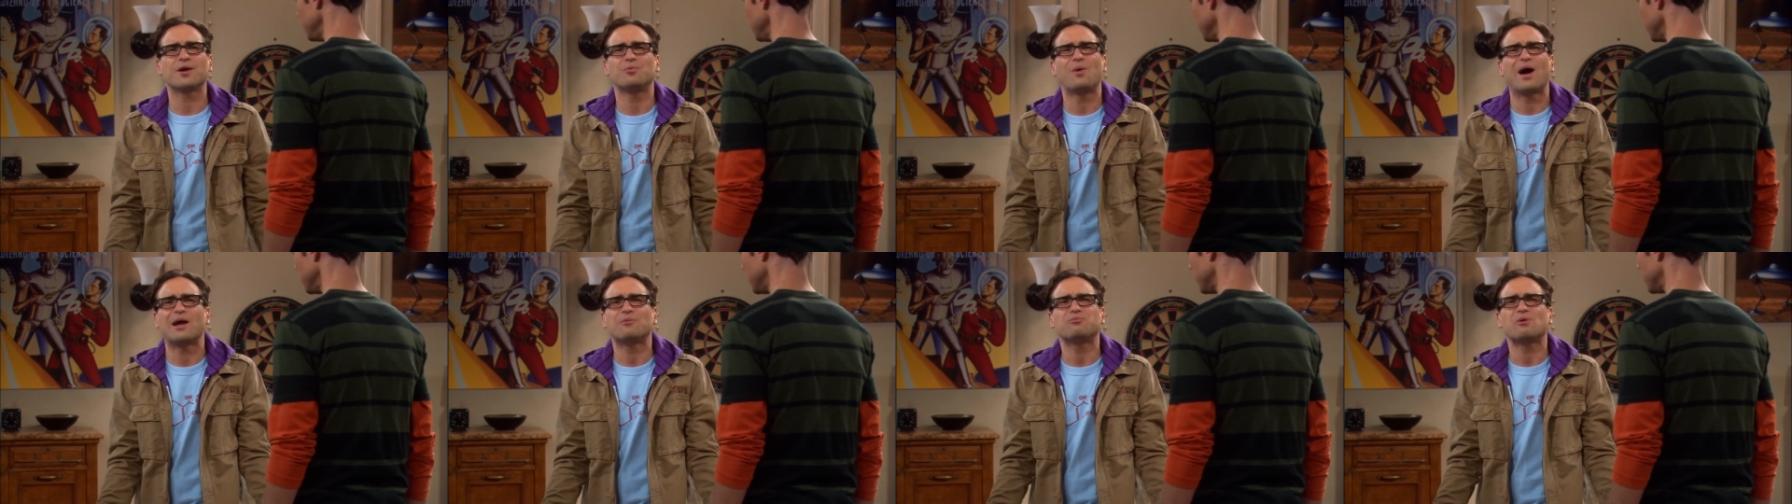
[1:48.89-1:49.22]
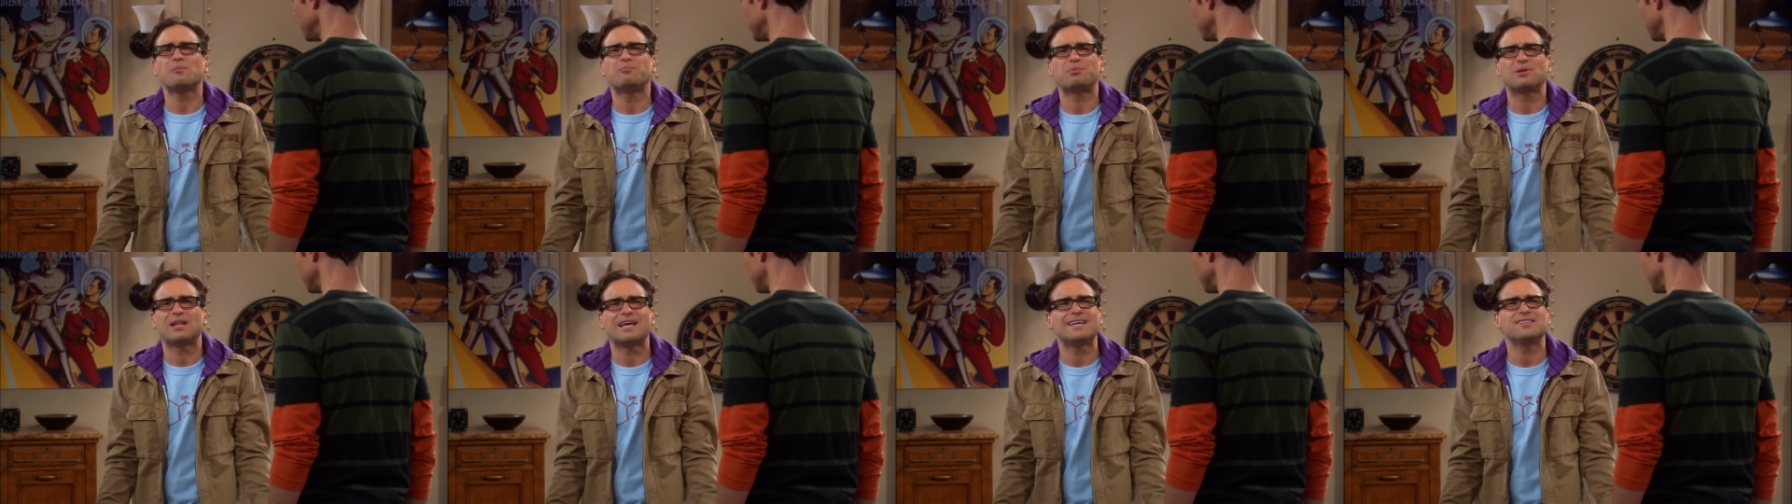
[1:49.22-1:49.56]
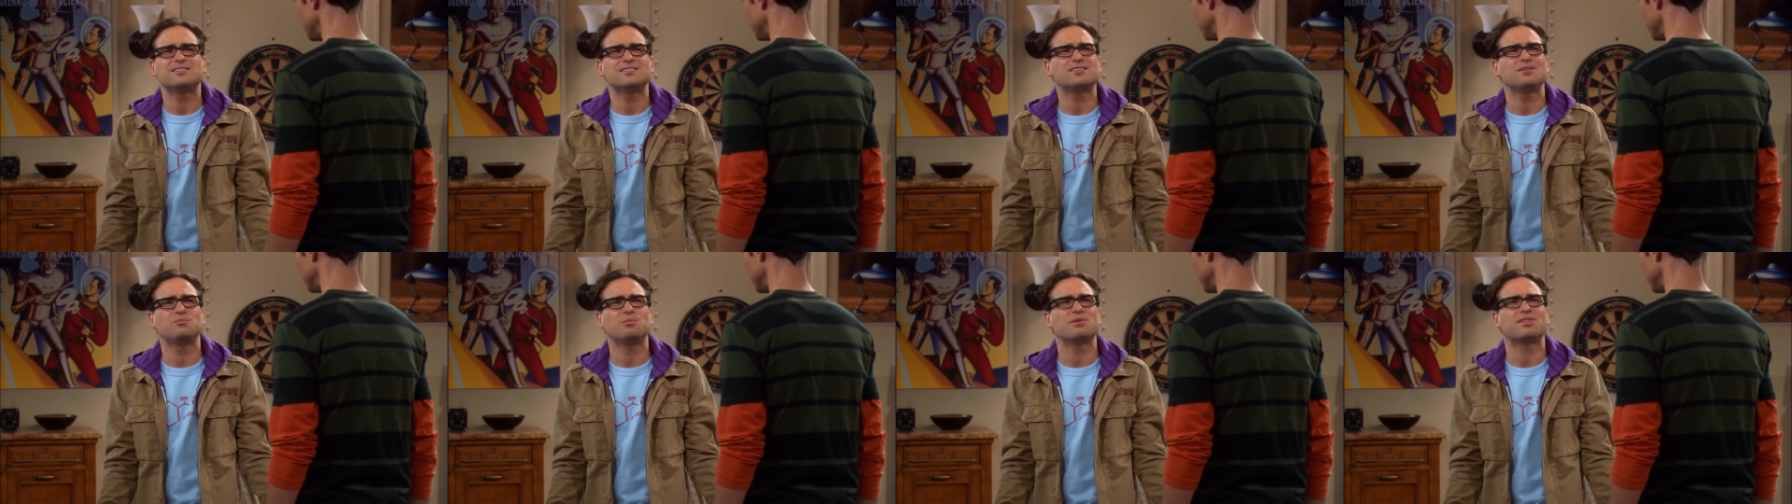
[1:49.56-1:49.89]
Why
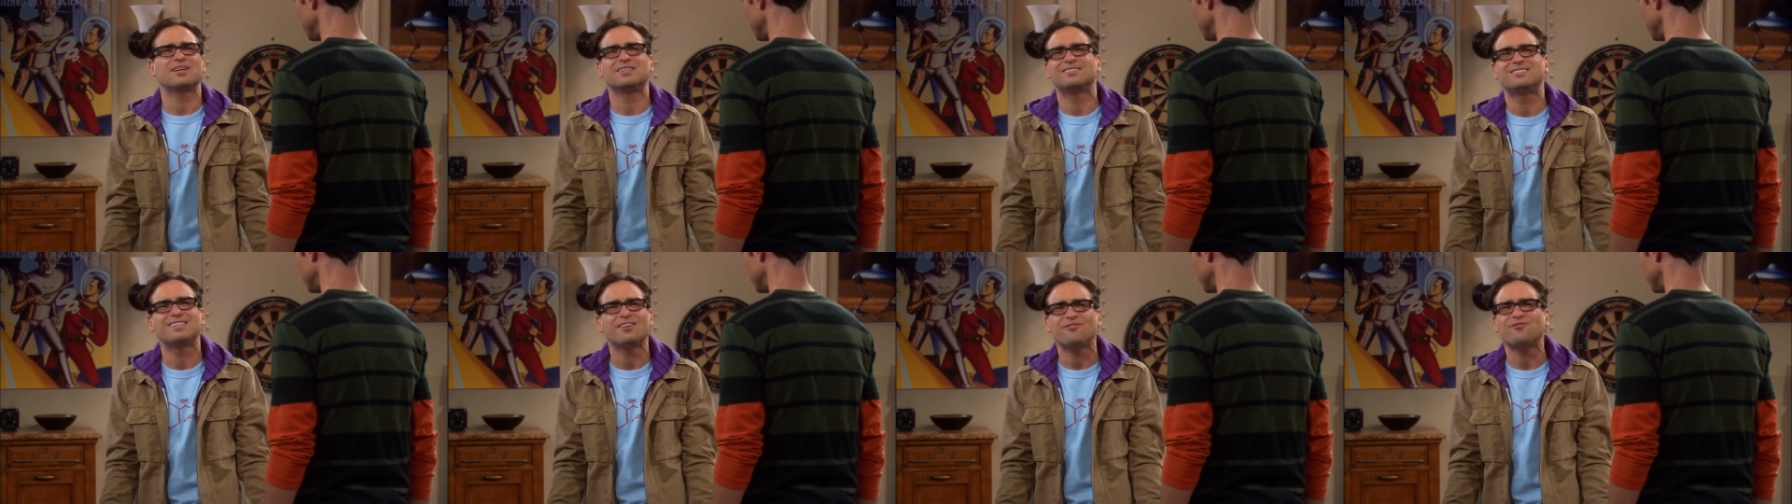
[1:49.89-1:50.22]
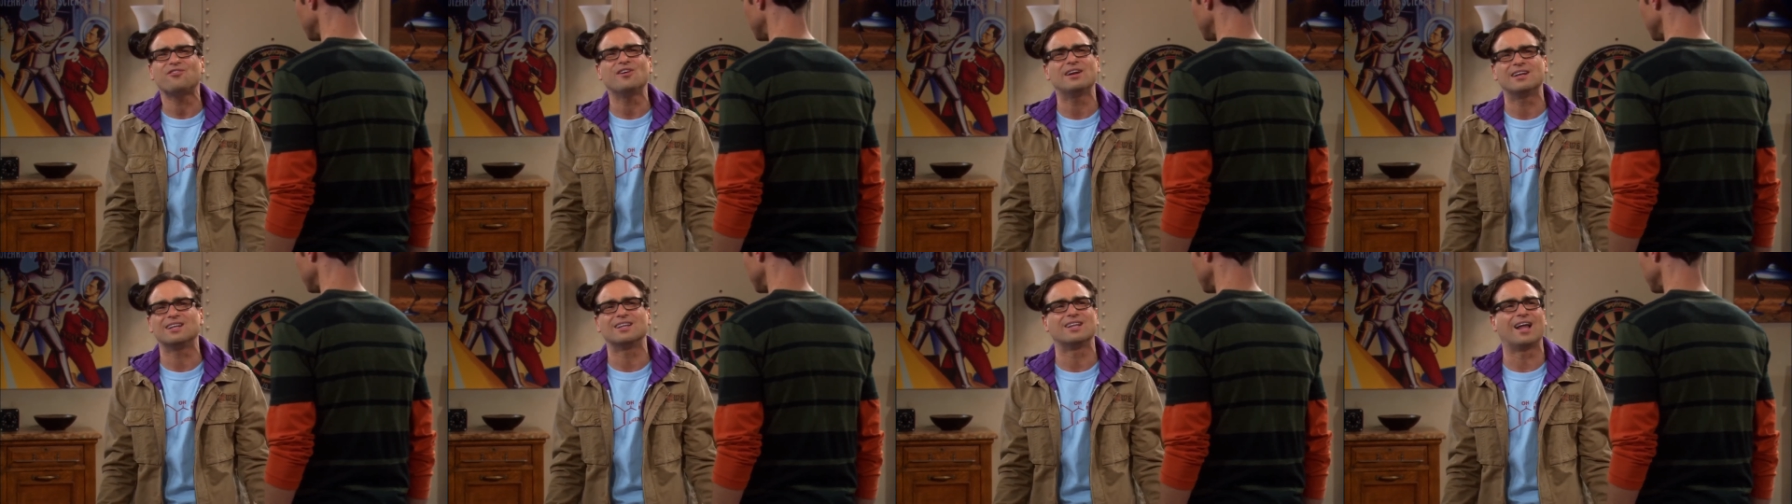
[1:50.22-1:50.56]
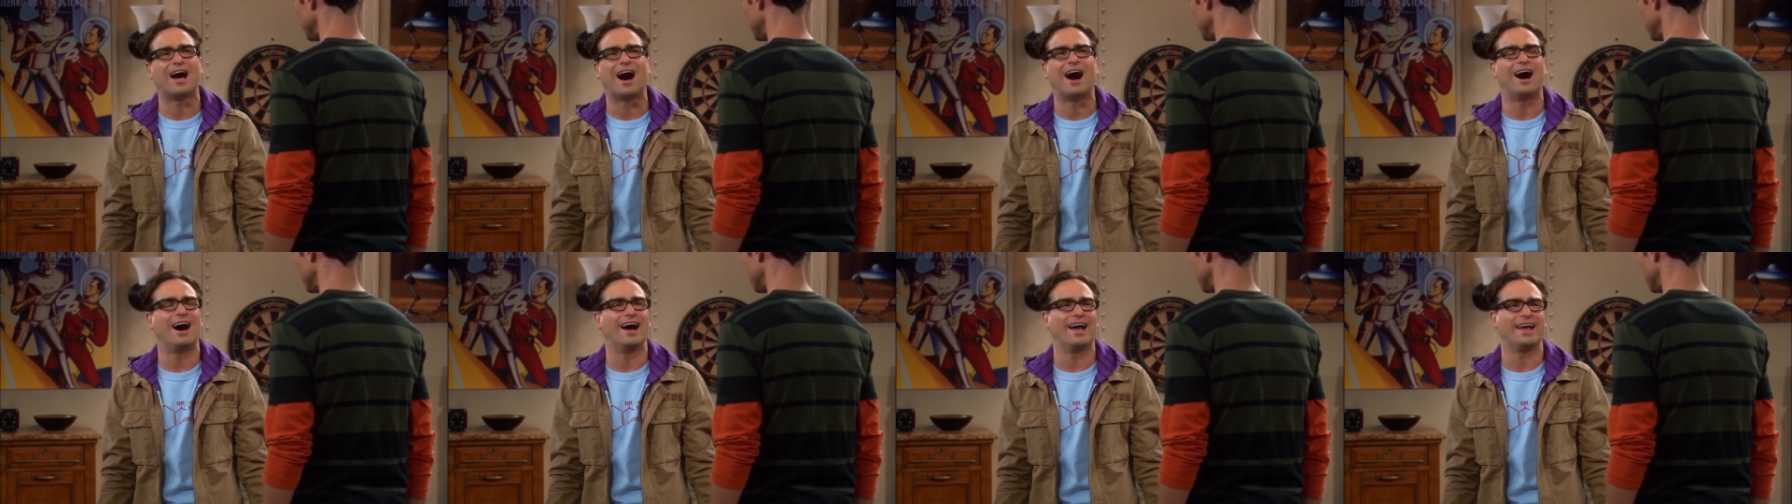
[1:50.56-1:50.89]
replace it with a different
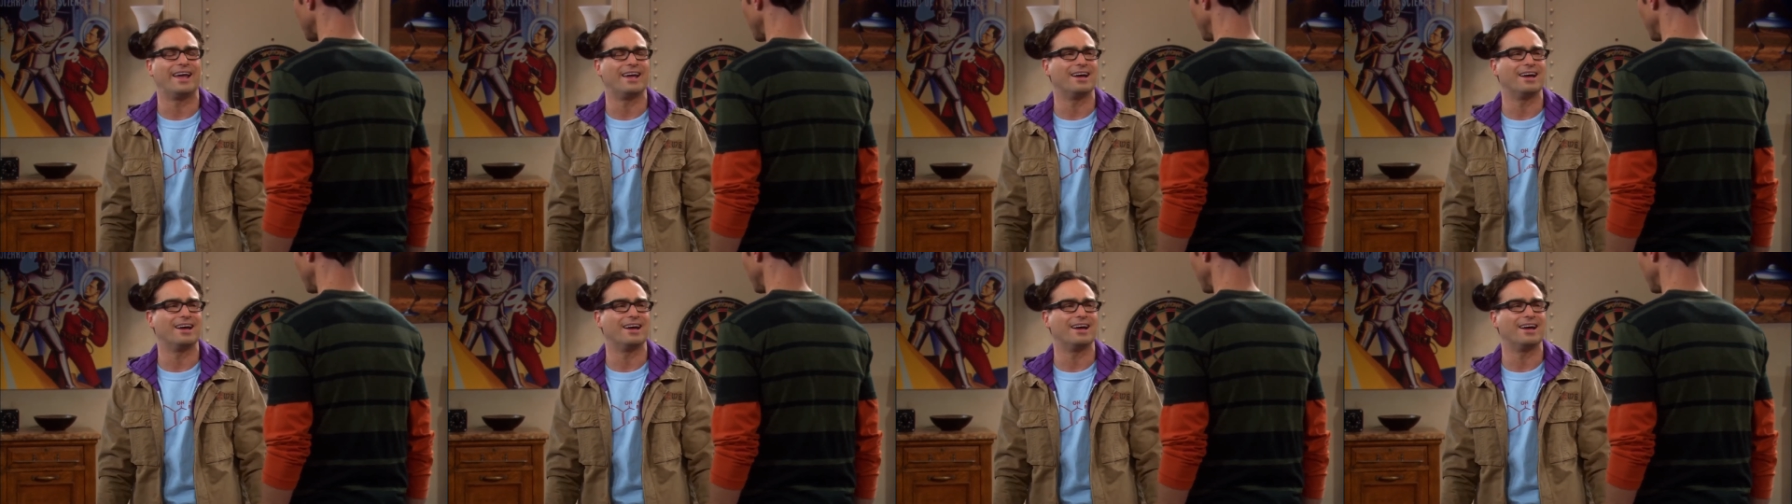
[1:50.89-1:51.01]
lie?